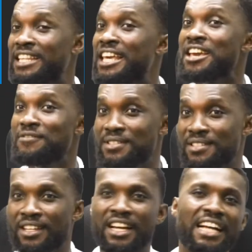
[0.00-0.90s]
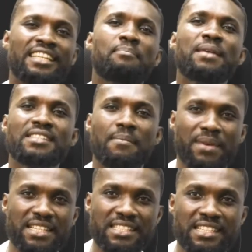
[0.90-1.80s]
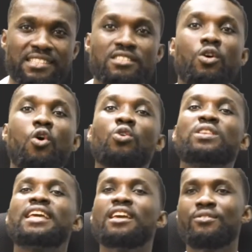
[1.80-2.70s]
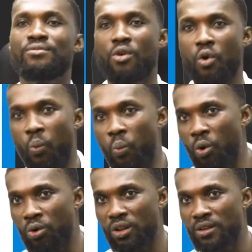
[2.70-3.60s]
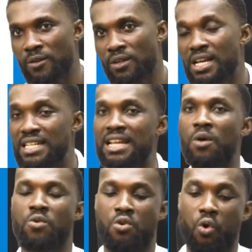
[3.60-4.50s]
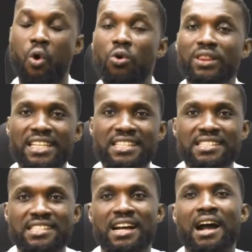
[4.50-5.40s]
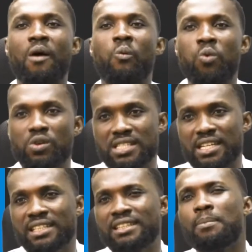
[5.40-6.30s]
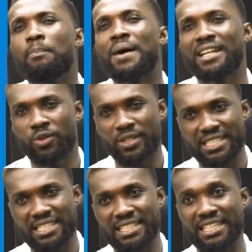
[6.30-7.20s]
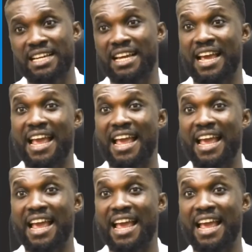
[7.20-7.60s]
in caves, and they make their paintings on cave wall. Now, all these are what the Paleolithic